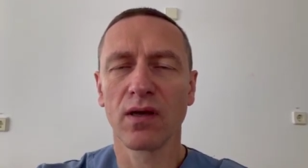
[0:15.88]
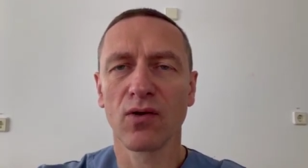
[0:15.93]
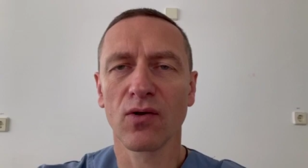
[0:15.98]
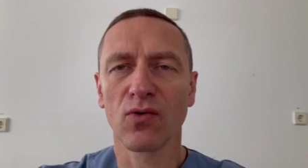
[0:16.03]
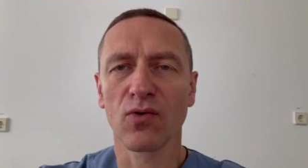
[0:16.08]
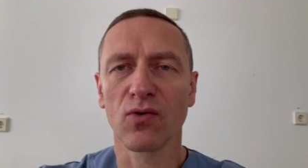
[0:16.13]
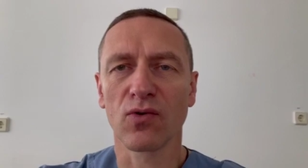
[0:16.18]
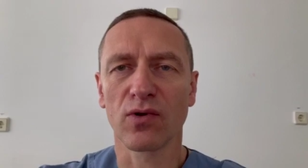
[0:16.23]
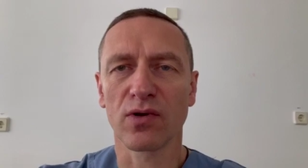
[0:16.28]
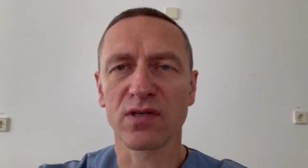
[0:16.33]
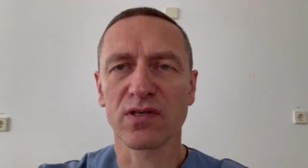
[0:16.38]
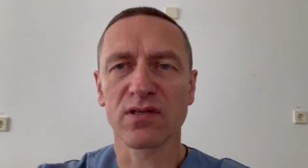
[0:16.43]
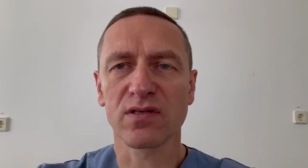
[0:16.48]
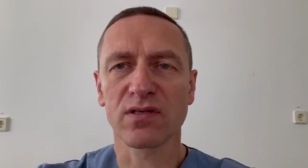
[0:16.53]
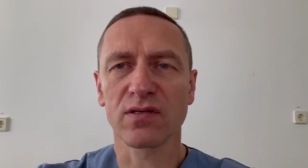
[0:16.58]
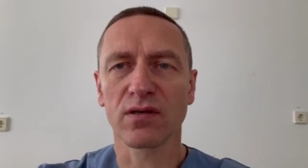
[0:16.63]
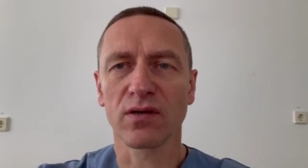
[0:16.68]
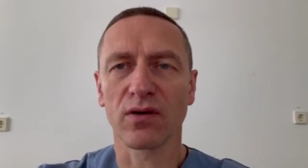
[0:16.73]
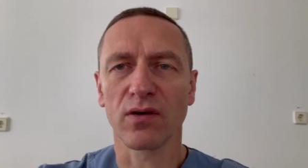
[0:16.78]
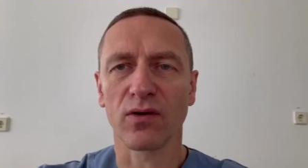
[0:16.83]

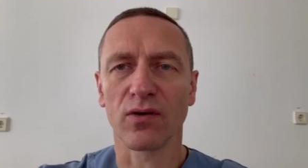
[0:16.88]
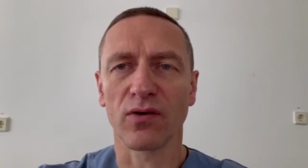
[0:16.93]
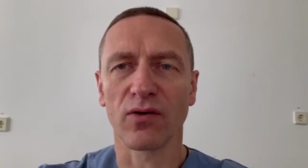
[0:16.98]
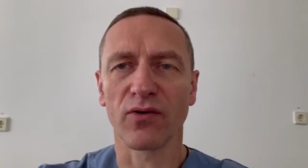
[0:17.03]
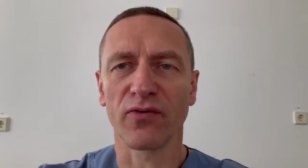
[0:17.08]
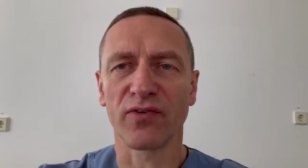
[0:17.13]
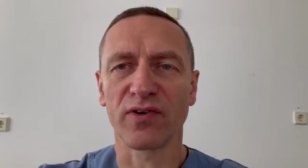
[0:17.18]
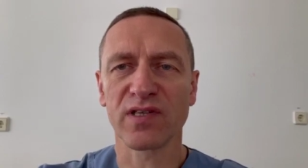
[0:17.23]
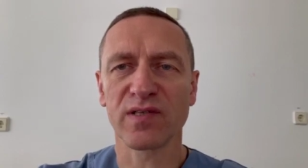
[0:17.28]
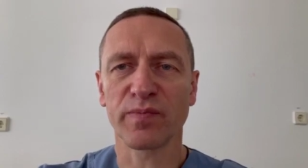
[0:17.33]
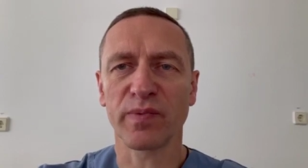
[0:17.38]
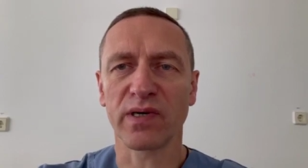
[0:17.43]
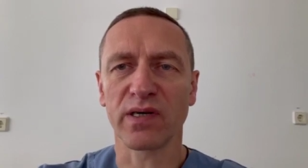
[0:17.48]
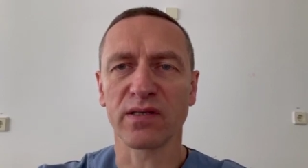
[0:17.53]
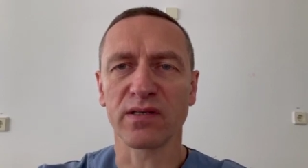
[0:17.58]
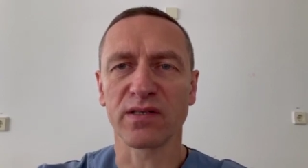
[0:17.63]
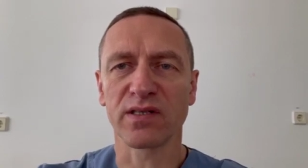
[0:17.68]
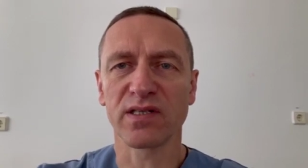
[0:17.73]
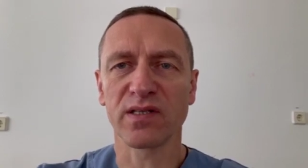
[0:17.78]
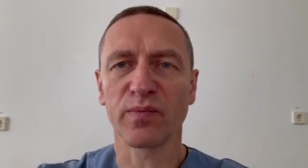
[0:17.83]
course of
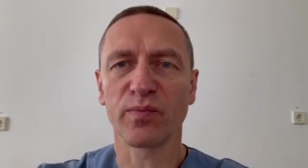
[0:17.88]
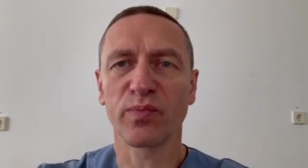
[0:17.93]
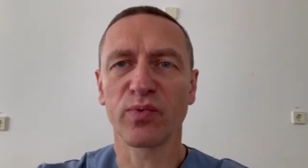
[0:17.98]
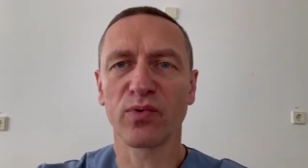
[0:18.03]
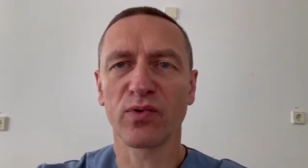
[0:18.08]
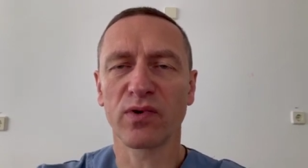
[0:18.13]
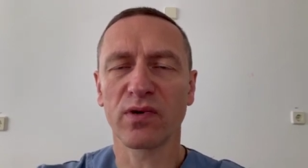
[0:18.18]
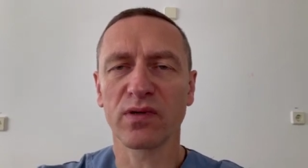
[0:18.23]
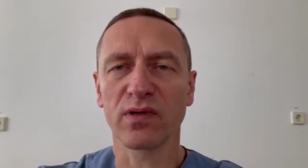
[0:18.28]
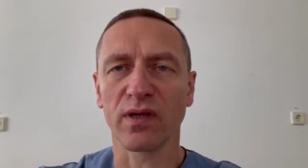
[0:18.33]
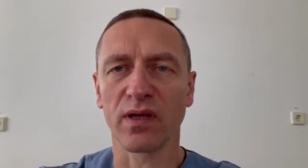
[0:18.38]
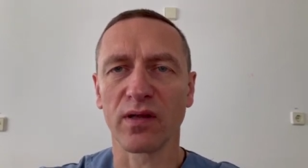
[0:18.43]
respiratory support